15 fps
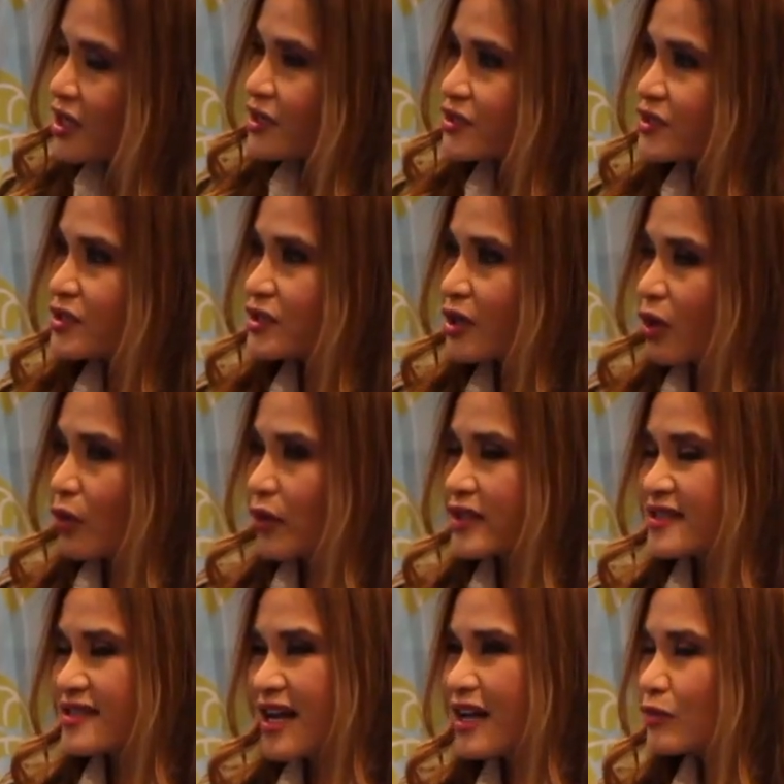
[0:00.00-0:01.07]
So
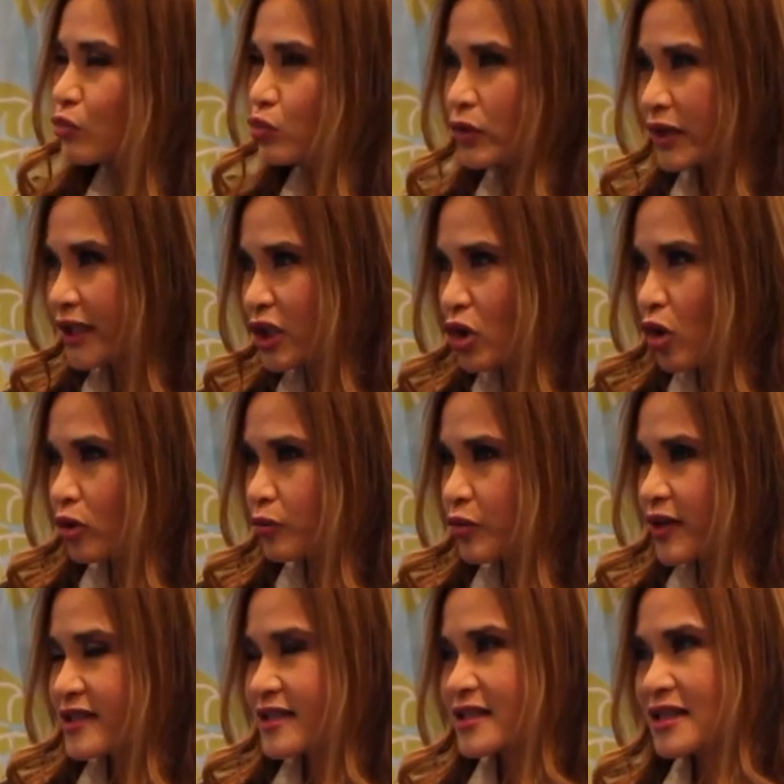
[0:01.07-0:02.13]
it's not really cold
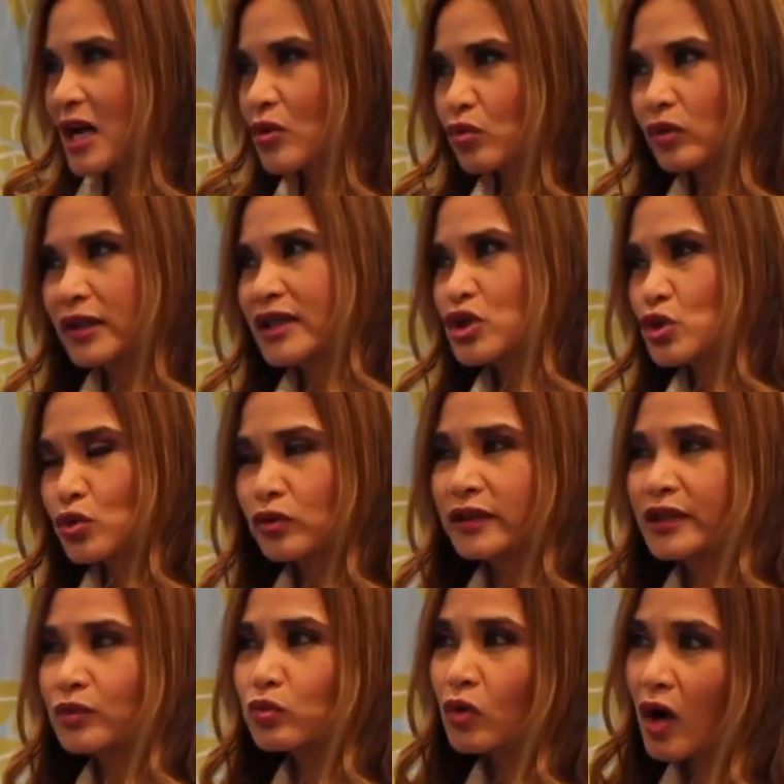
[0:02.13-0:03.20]
pressed, it's not really
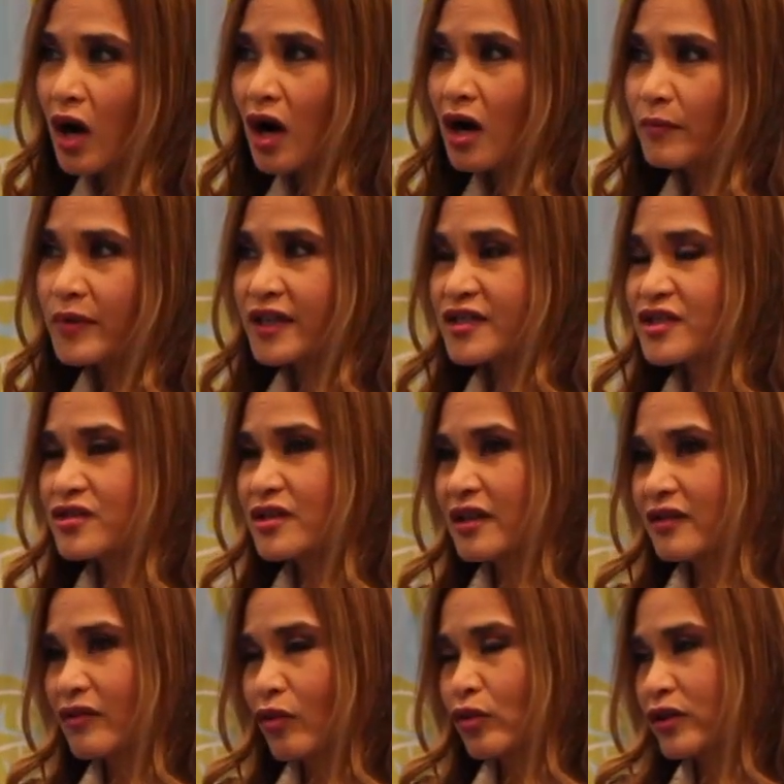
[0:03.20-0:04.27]
truly raw, because
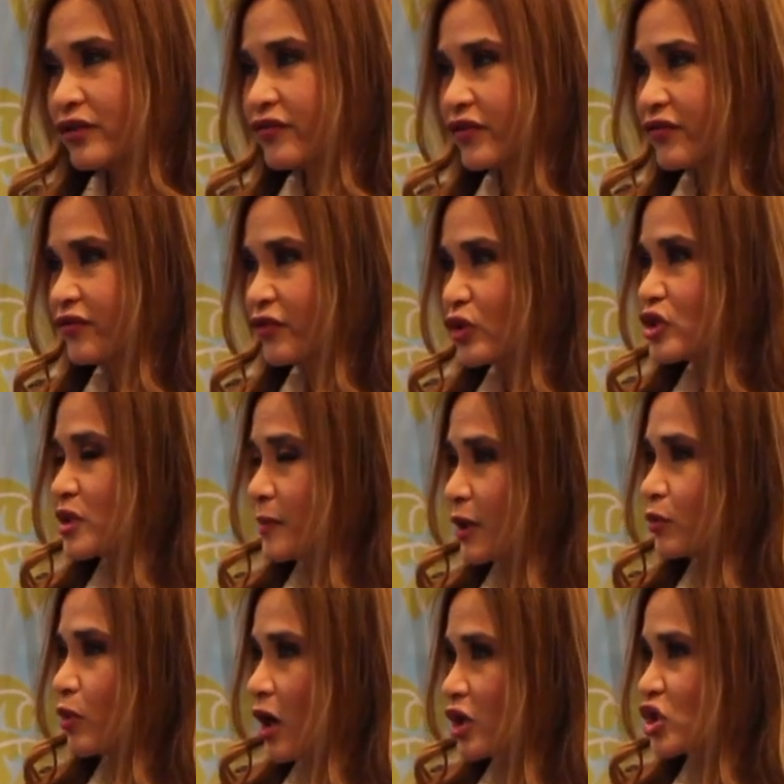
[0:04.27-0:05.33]
in order for food to
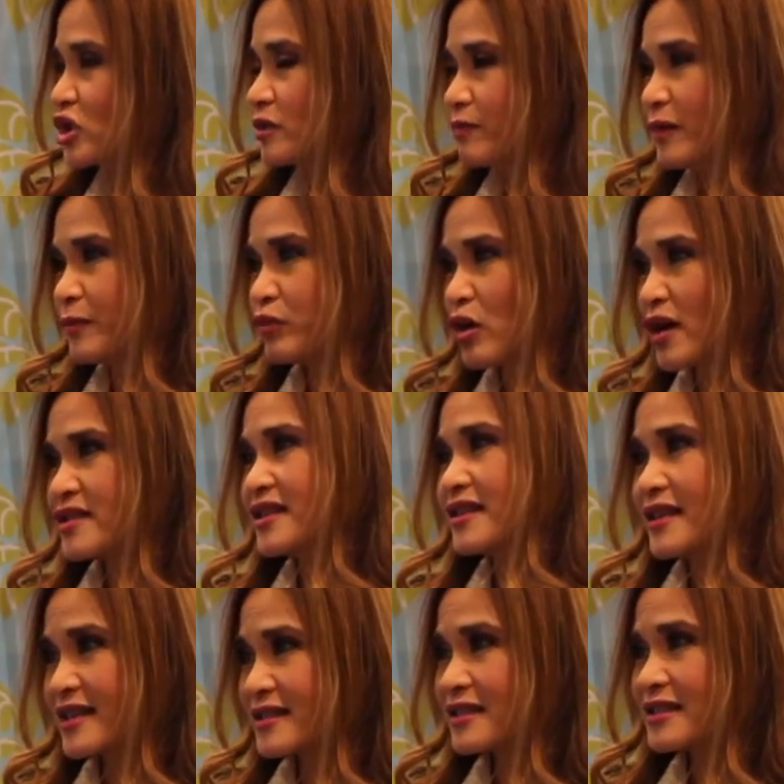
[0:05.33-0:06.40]
be raw, it should be
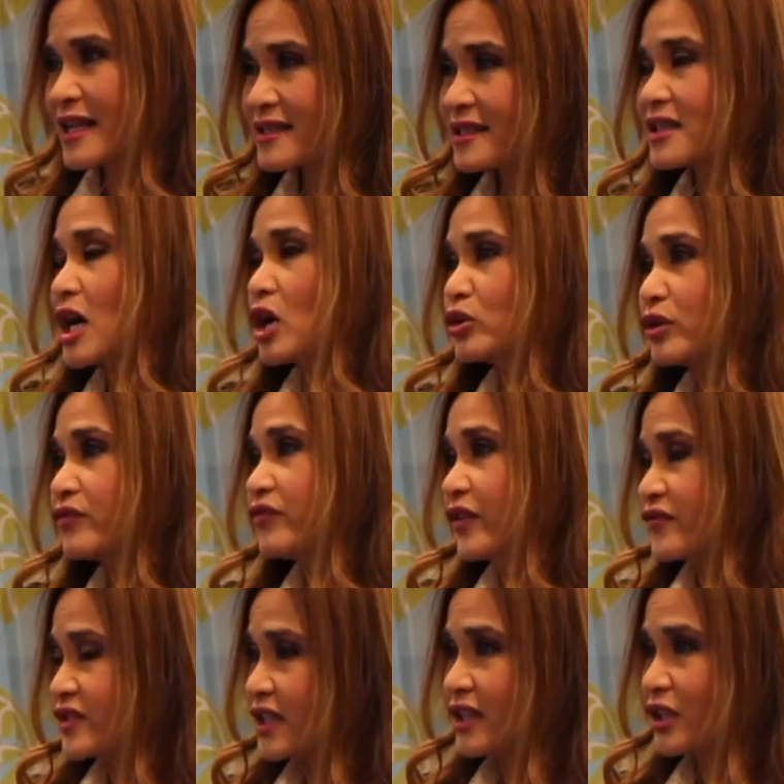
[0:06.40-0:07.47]
processed less than
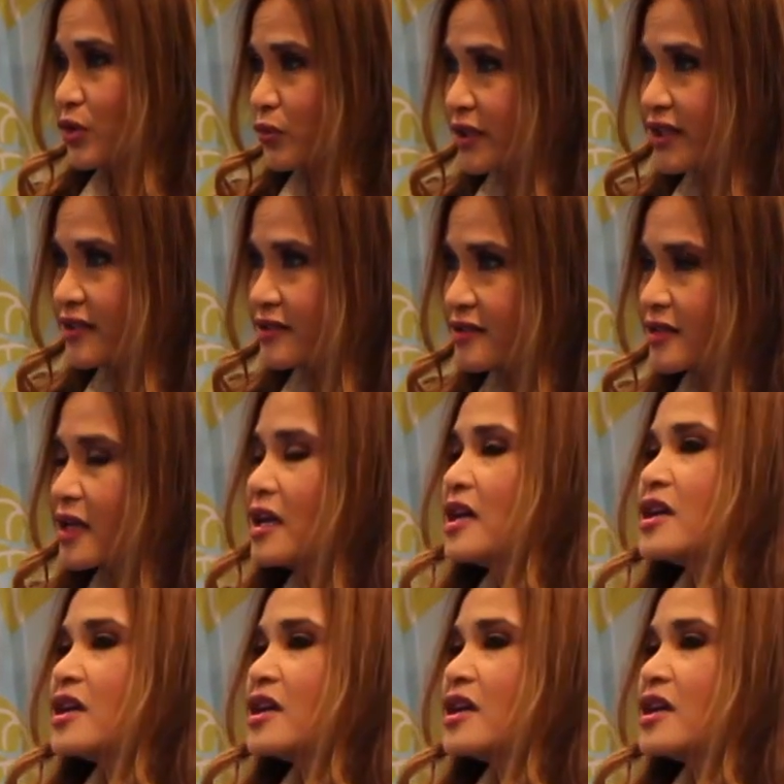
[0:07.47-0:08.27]
115 degrees.